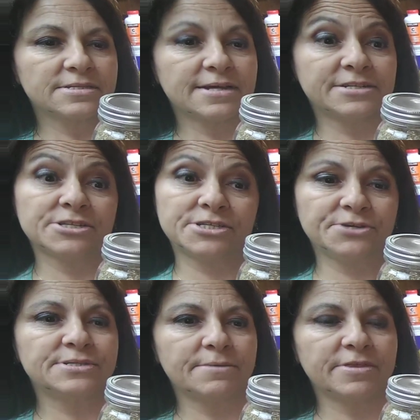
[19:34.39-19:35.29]
I just
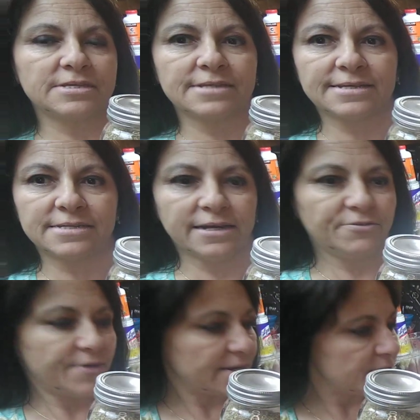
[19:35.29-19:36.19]
used some of this last night, in
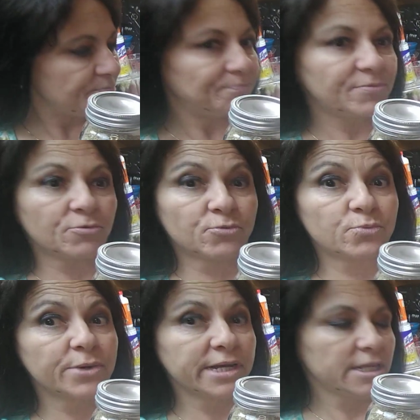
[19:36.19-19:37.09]
fact.
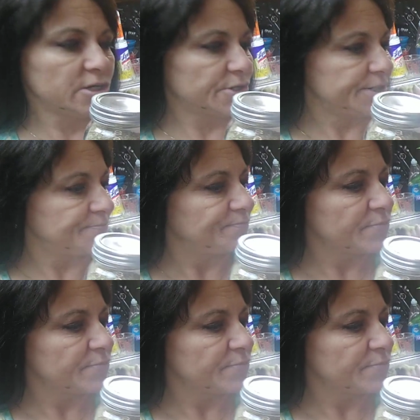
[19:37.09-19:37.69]
Really good.